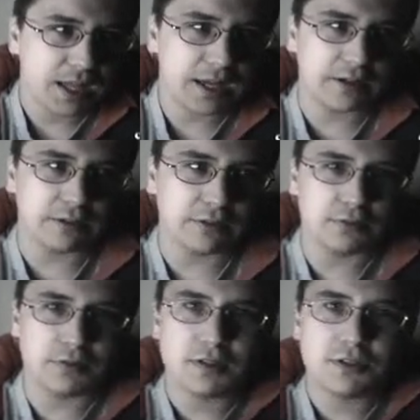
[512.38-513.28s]

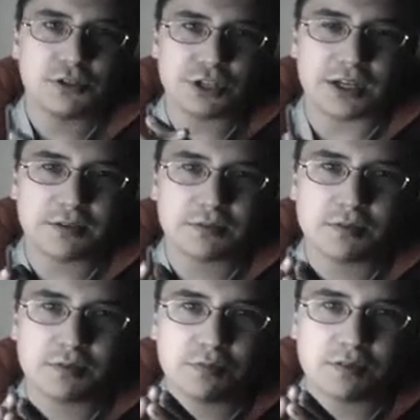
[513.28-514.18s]
how Jake
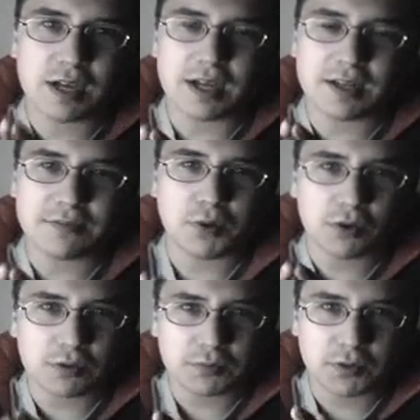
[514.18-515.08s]
got
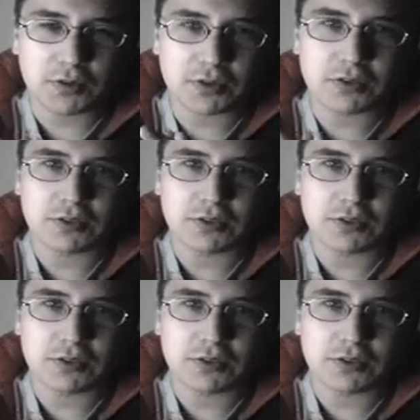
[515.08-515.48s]
more and more